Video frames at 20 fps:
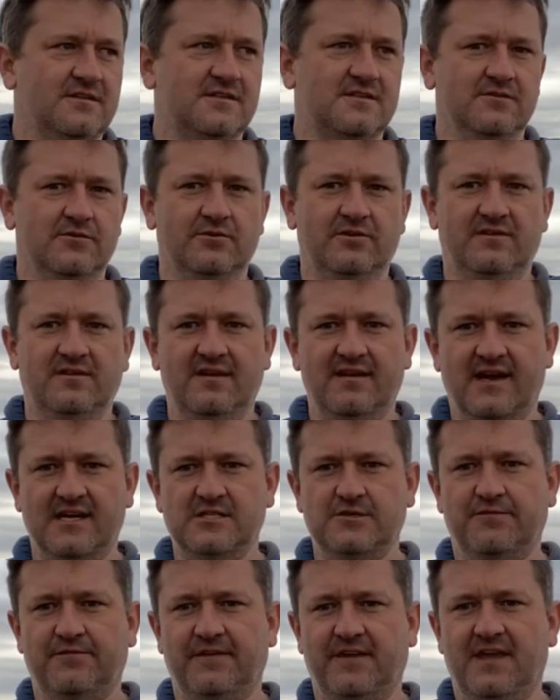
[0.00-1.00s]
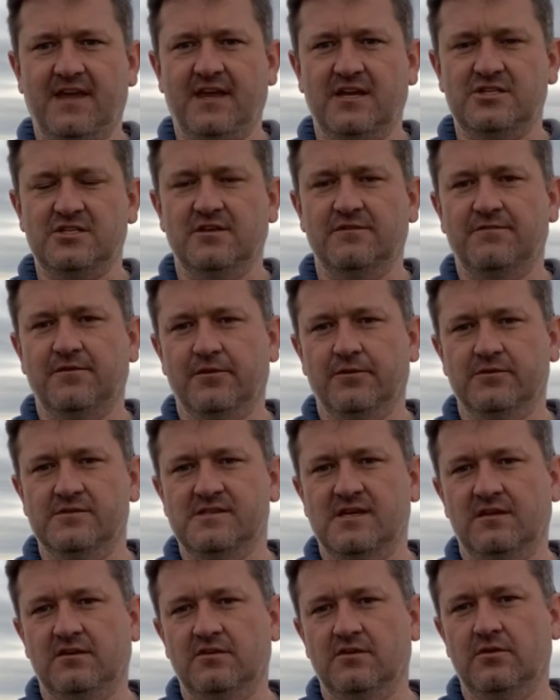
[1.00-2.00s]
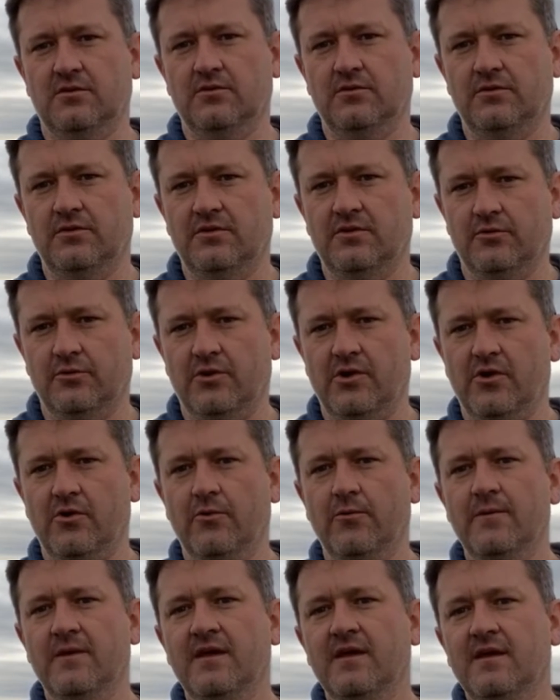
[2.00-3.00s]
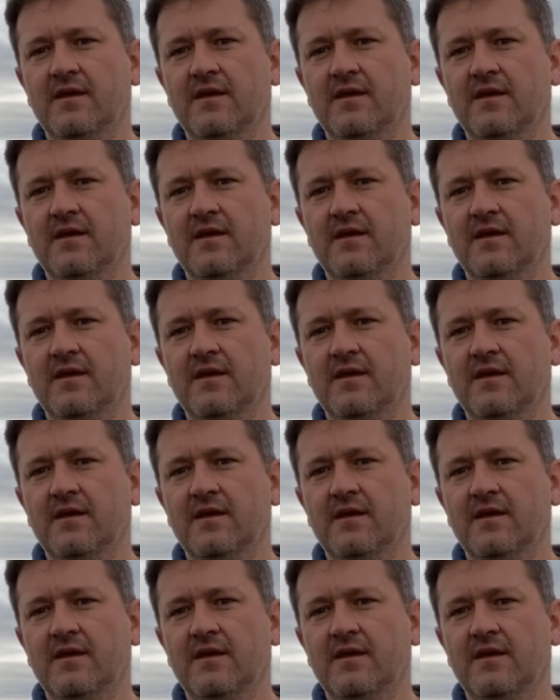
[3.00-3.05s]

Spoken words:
So denitrification, for those that you don't know,